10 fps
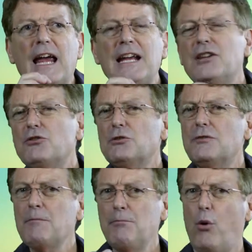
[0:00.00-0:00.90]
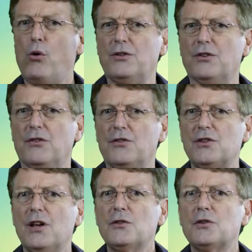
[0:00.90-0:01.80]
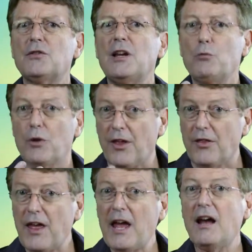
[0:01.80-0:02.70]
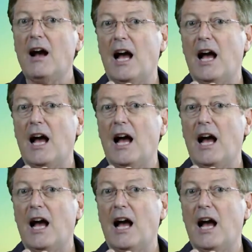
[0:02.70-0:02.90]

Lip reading: any sort of importance. Sort of saying, well, they're there,